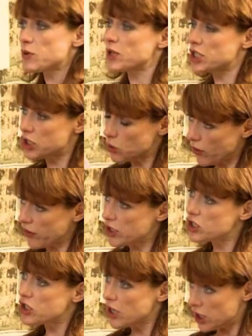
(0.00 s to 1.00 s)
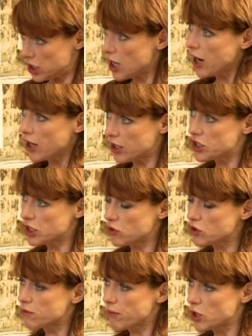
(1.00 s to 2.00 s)
which is the one that younger
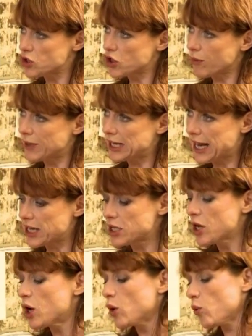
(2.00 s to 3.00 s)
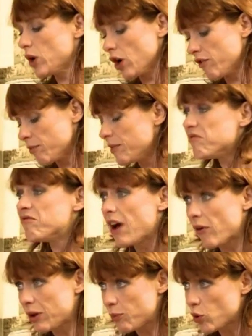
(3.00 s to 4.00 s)
children most commonly get, will often be
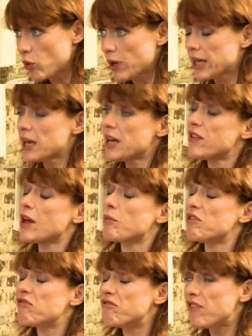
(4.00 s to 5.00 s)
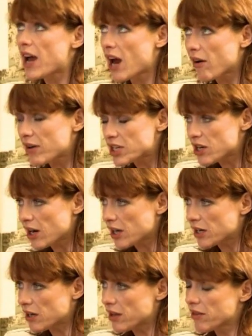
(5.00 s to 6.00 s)
very poorly. They'll be very
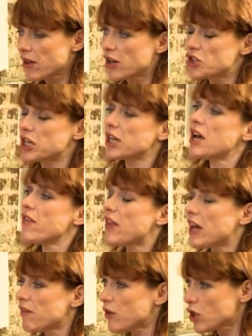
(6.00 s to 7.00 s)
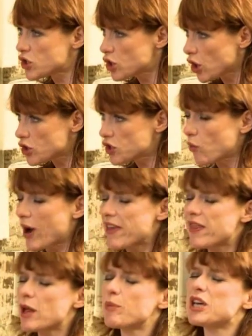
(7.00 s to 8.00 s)
tired and lethargic. They'll have lost lots of weight.
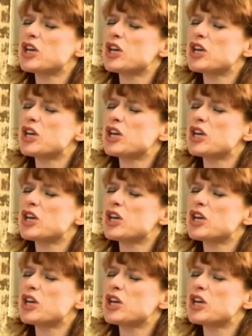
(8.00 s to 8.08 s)
They'll be